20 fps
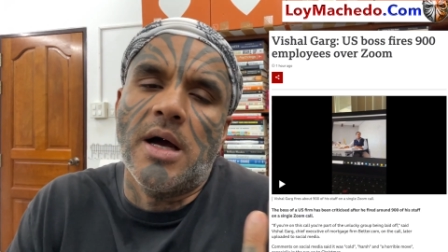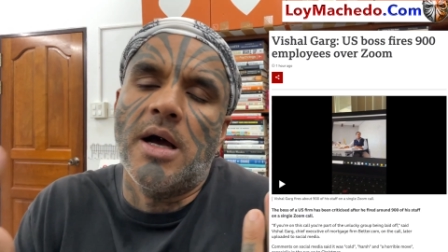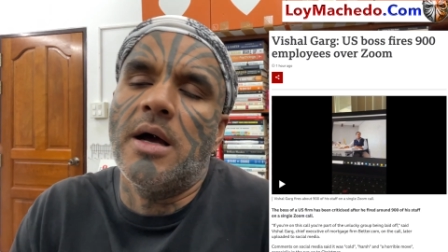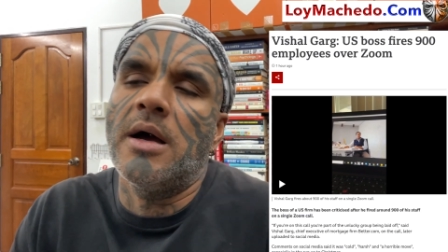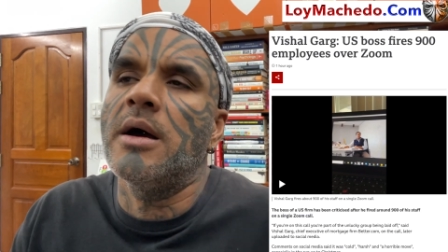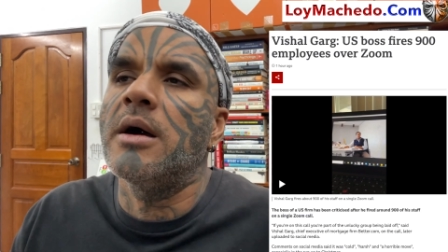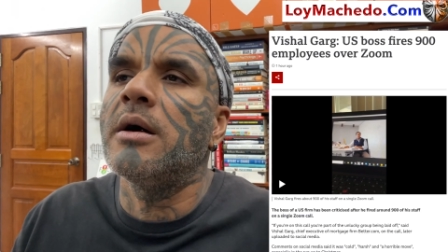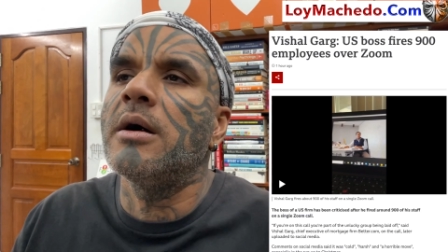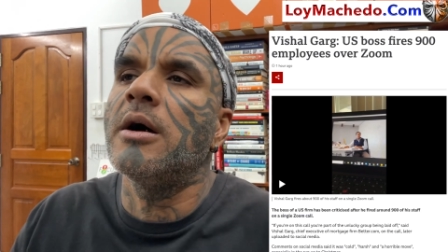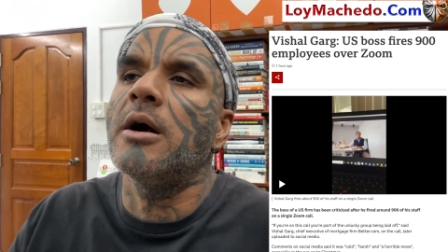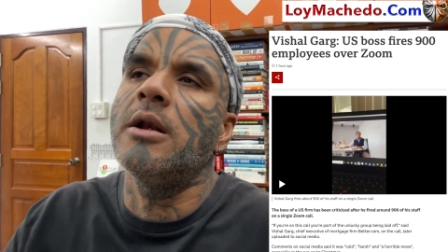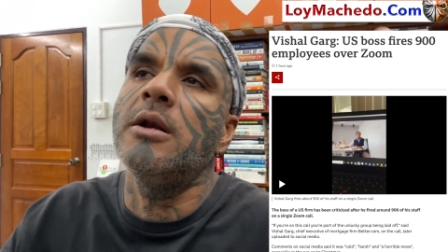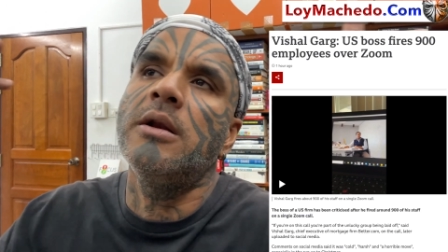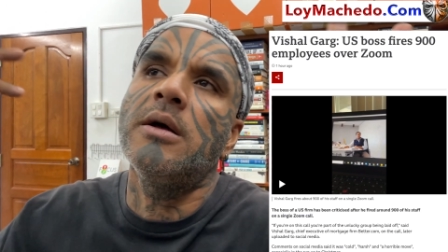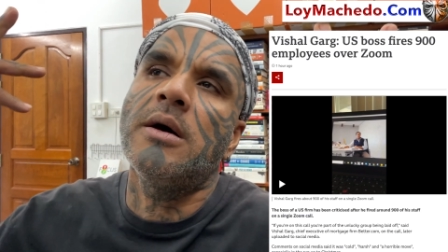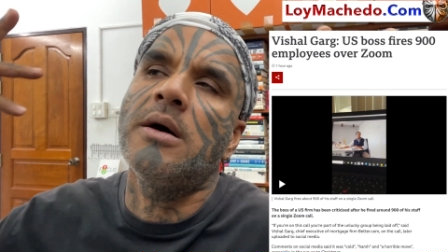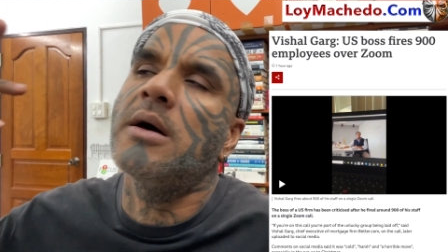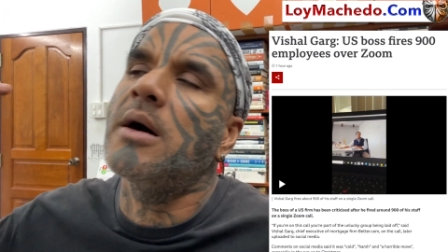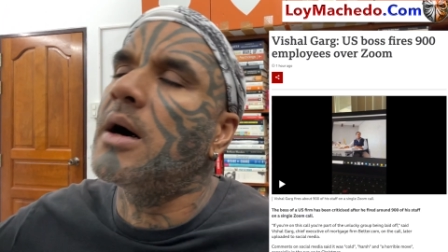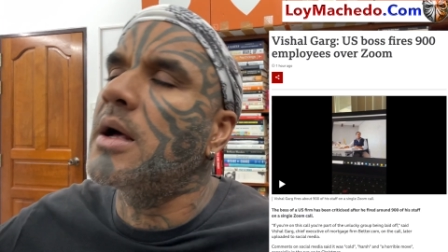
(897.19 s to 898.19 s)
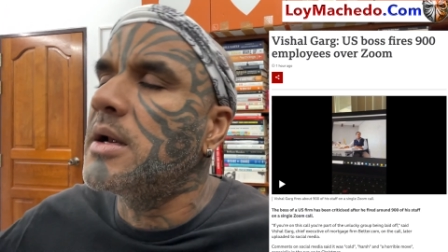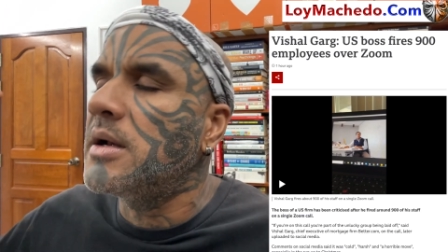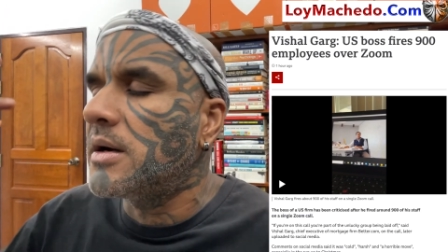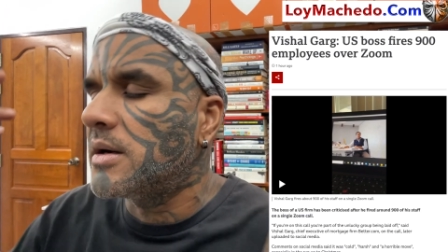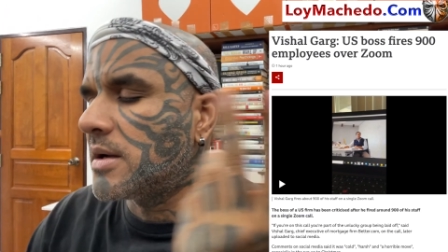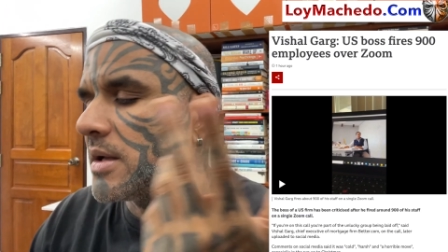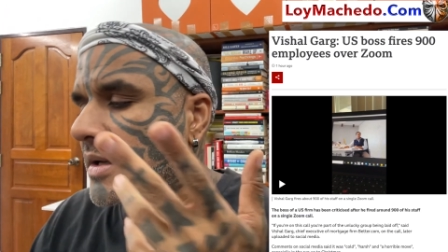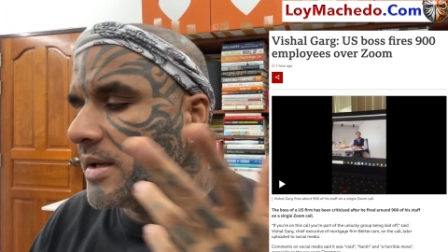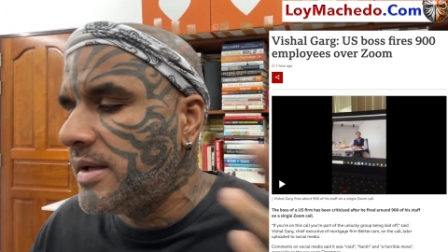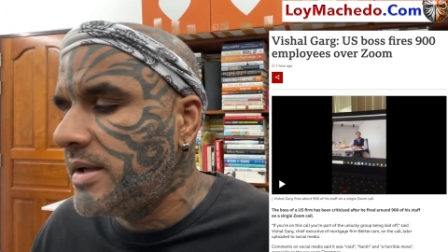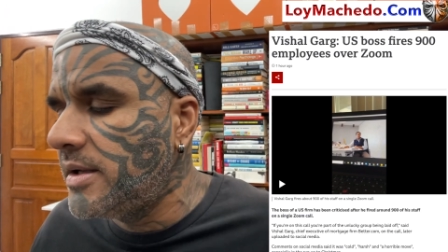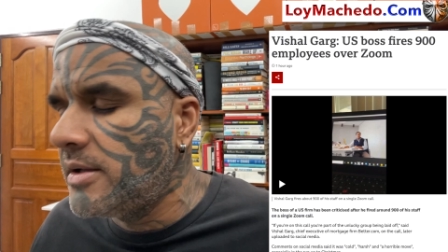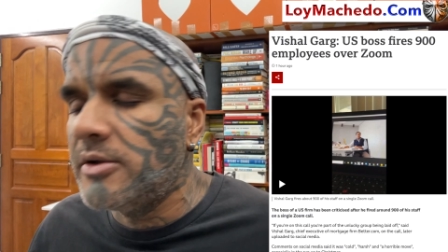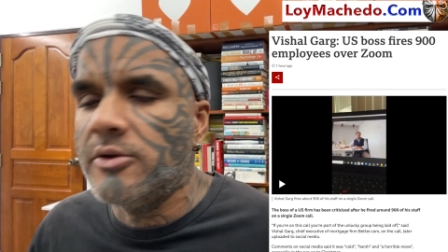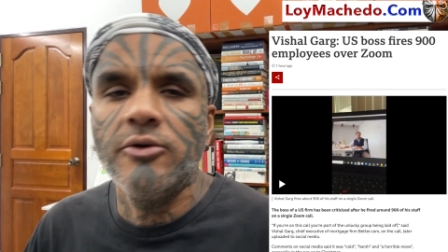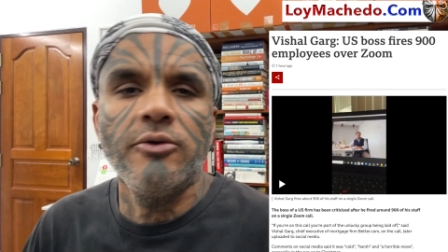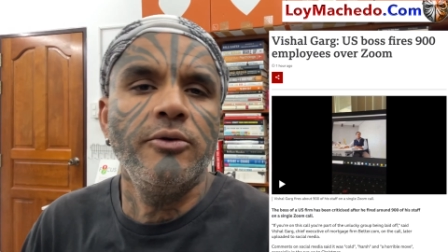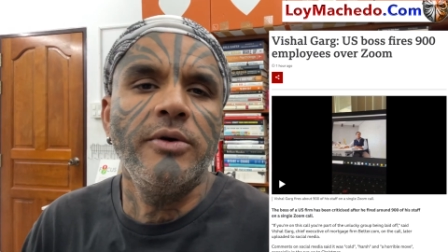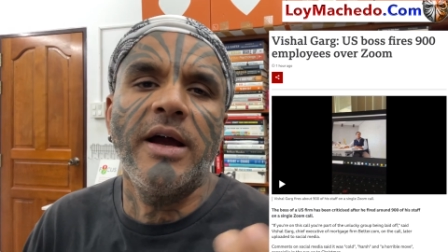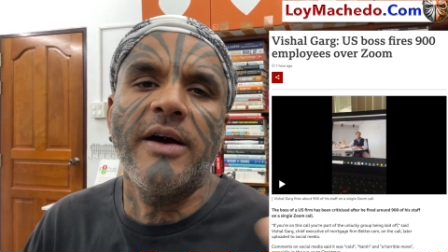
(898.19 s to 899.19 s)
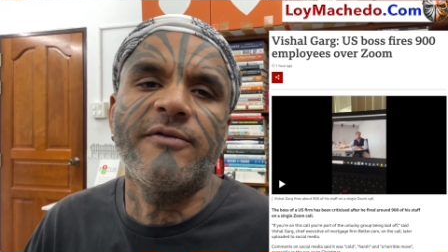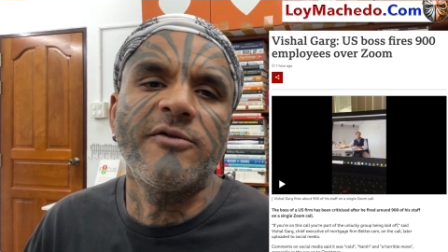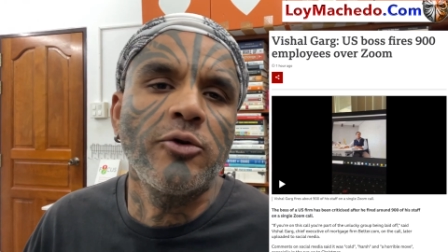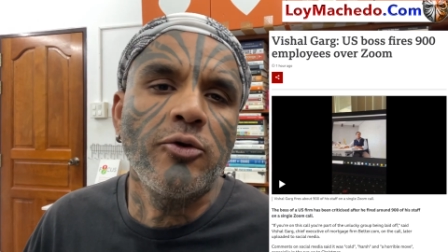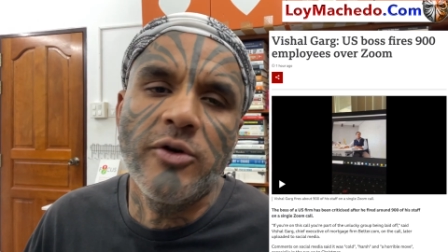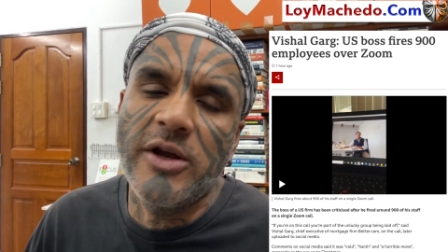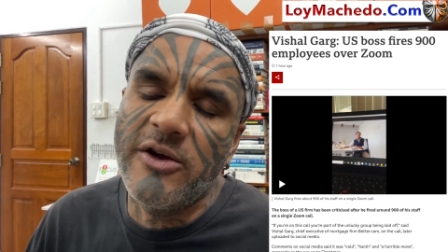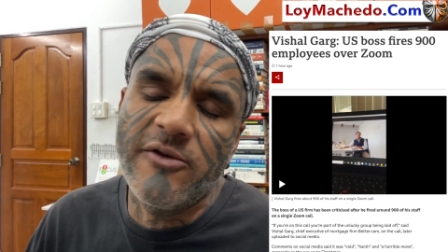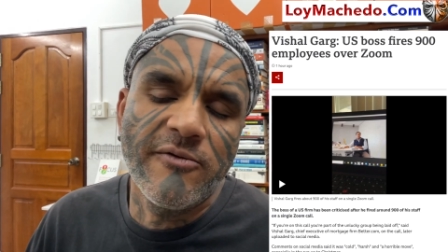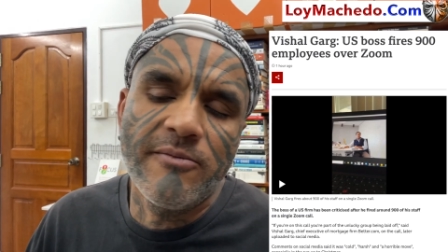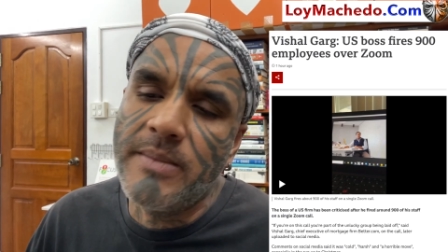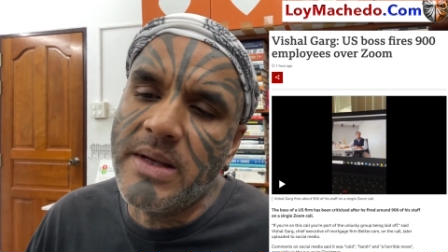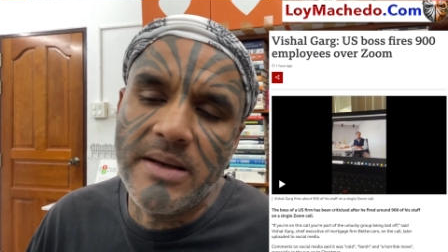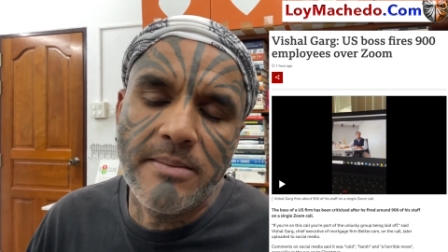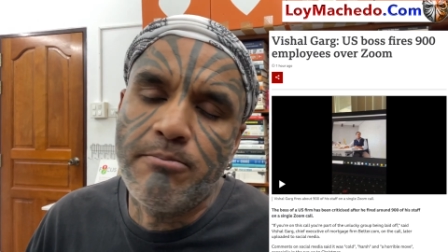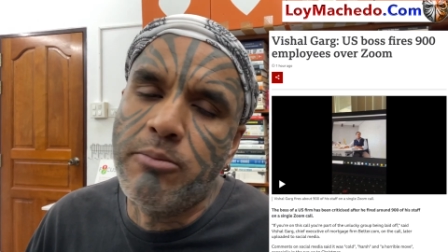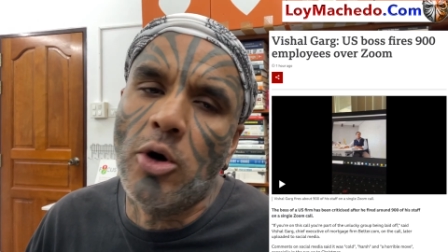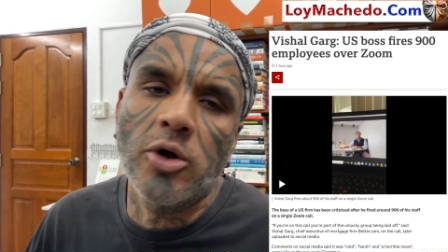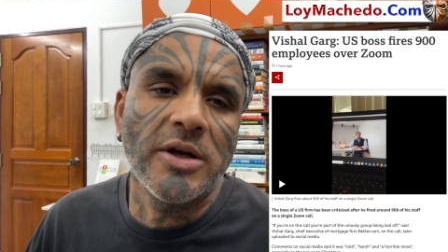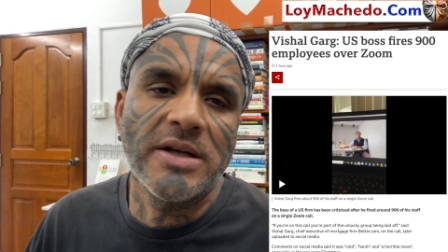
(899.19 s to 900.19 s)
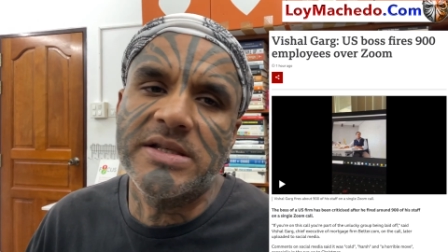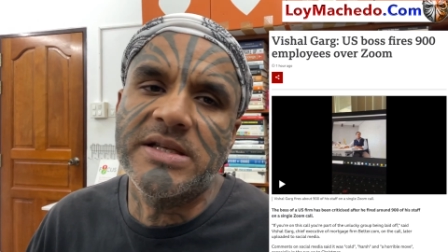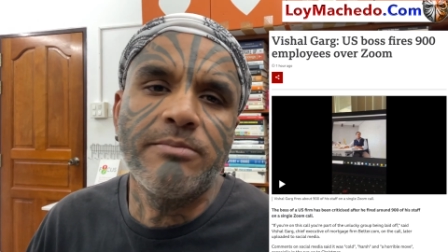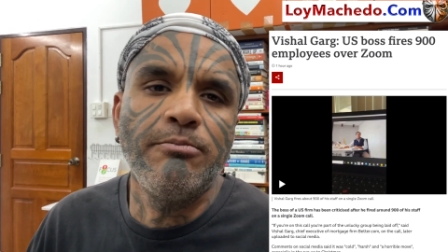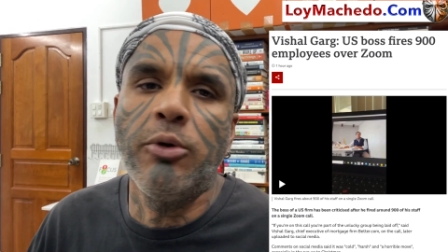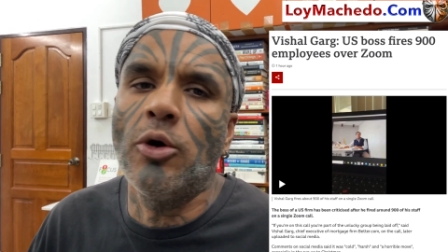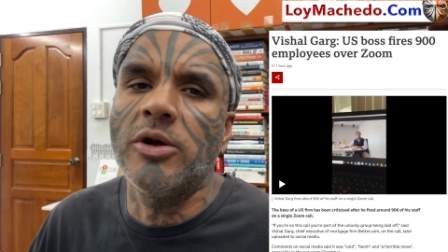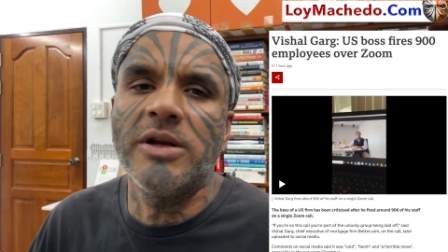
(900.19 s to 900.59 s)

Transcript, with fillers: Allah khali, you have to give me bonus,